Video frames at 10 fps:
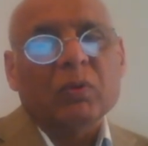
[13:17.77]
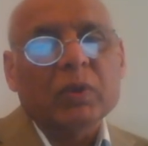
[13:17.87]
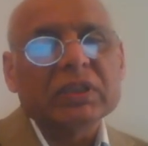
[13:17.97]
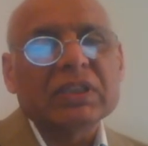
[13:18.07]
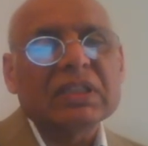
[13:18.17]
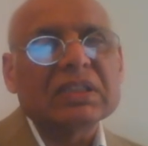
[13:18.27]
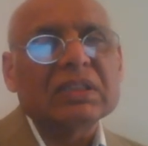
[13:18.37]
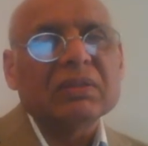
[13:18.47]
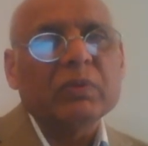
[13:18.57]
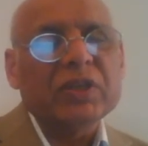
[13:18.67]

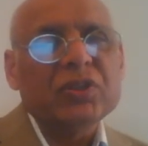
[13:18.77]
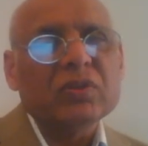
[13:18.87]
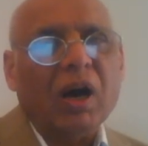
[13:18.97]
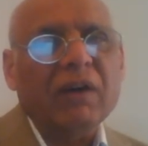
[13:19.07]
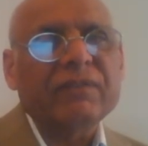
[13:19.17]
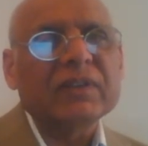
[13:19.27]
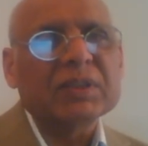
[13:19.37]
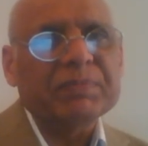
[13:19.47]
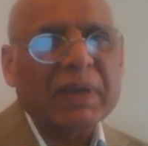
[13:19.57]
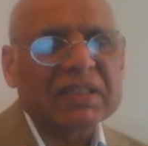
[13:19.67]
Versus when you offer
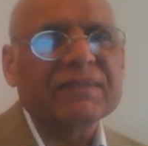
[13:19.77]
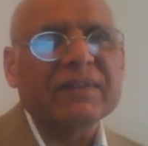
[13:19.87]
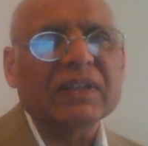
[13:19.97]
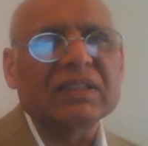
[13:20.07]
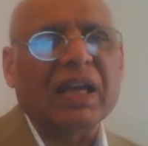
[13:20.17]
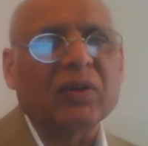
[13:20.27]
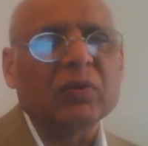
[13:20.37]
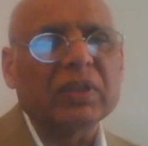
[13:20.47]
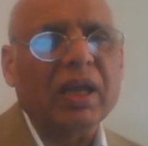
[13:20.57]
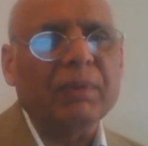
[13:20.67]
specific
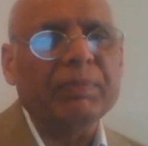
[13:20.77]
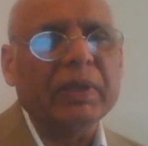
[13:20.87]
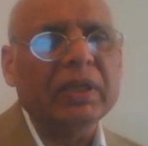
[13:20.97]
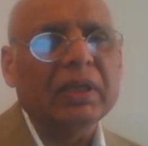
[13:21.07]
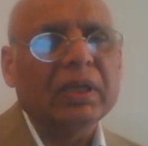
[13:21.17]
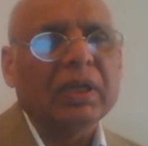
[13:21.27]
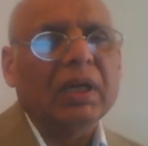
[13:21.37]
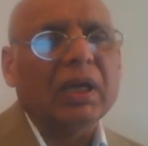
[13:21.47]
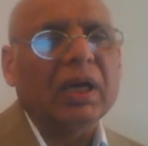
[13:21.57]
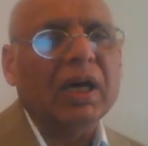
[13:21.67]
psychotherapy,
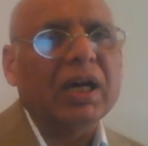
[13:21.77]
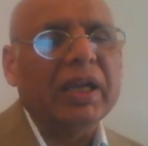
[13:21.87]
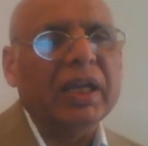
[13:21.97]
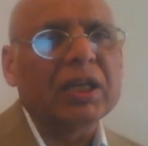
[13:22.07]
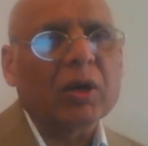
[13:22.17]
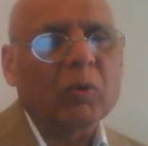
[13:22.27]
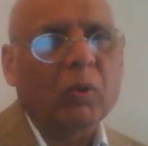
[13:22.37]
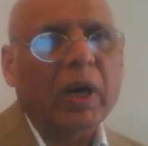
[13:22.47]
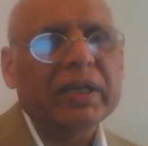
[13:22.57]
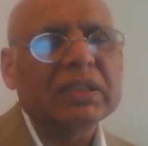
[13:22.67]
it
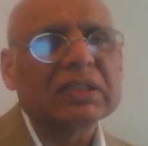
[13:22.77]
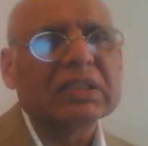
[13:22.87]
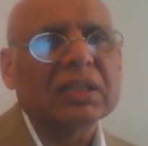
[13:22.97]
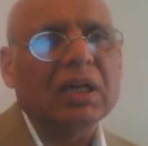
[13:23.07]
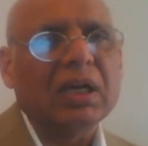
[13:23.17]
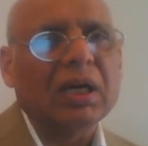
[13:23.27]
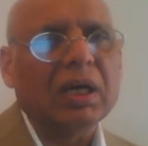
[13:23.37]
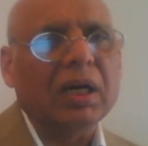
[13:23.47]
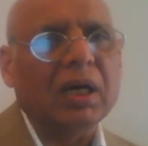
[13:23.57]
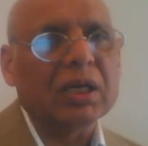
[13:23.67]
requires
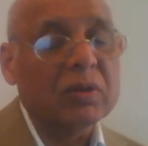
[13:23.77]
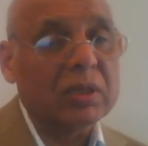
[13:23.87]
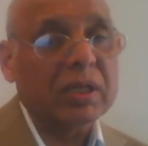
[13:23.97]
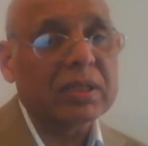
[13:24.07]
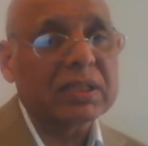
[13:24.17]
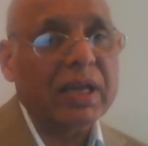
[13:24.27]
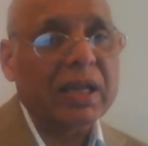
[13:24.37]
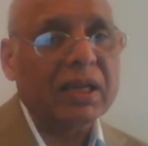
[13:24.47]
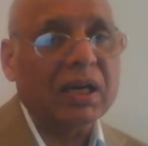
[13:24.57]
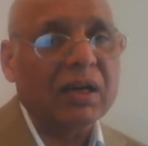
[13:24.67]
a good
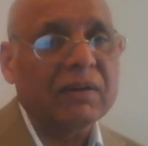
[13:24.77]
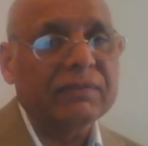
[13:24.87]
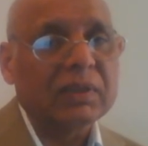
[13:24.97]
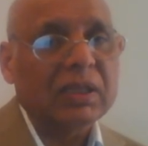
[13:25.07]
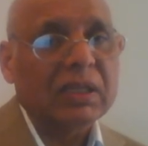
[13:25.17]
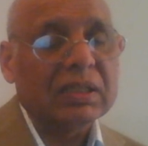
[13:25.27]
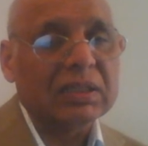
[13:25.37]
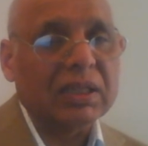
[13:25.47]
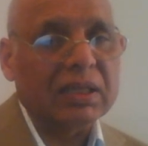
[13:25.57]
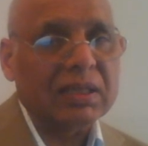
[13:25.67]
understanding of
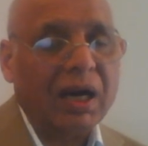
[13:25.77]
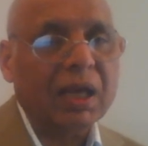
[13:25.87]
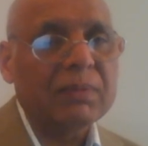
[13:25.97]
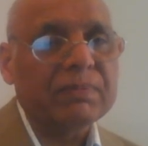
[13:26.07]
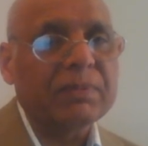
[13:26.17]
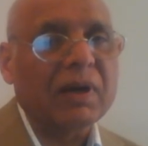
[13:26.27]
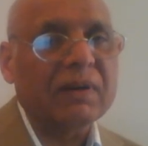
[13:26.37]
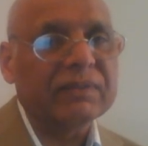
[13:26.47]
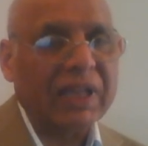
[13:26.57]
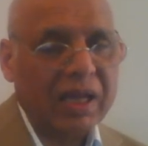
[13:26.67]
the type
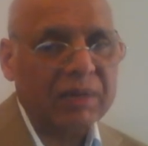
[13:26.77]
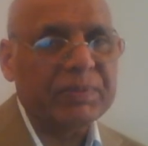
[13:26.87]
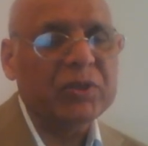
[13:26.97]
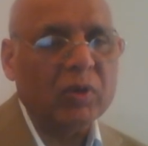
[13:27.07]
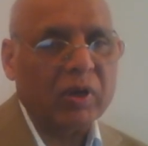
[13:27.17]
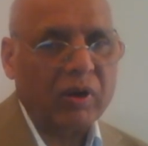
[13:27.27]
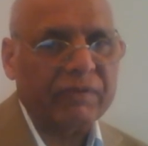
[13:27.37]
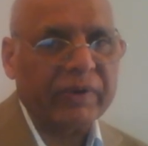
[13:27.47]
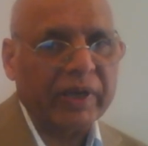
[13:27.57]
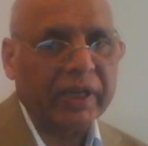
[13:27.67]
of therapy you are
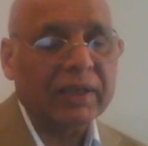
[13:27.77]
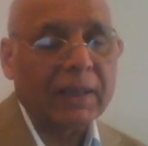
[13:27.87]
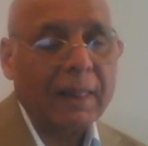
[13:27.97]
offering.